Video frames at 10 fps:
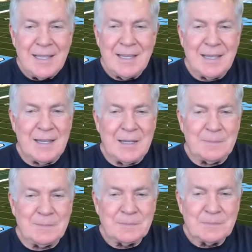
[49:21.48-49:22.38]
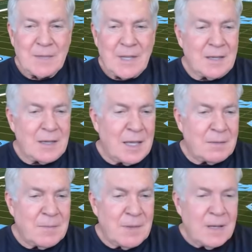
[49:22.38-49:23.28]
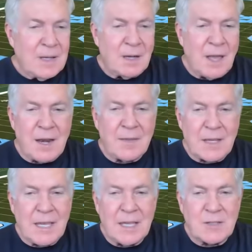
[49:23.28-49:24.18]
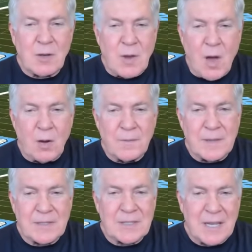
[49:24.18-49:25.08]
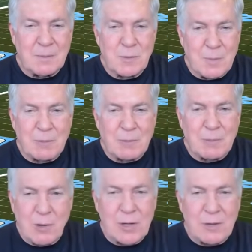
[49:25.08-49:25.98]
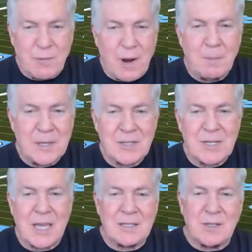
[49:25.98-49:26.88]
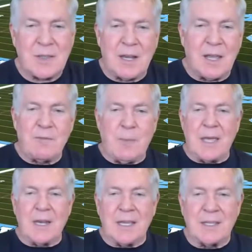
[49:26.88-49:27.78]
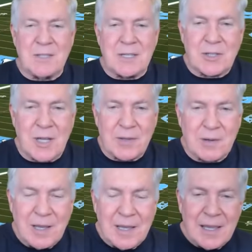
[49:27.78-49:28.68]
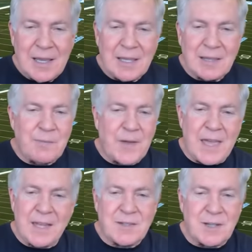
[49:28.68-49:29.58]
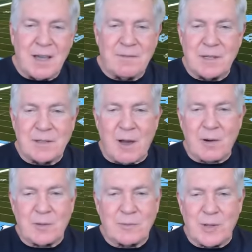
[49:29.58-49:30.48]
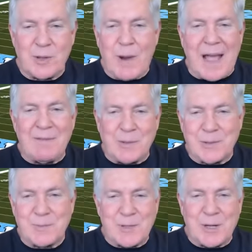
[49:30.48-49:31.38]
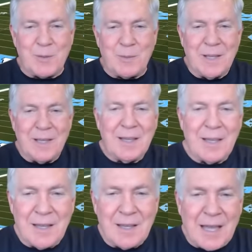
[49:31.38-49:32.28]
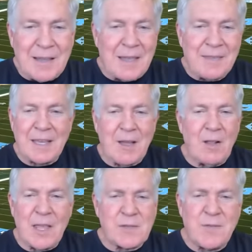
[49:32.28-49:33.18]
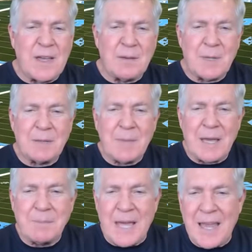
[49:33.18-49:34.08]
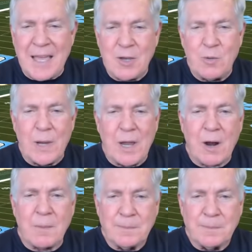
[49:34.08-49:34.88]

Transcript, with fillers: um, and and a lot of the kids on all of these teams have been recruited from this state, so they love playing against each other, and the fans love to talk to their rivals. So uh, I, I, think all that's fun, but I, I like who we are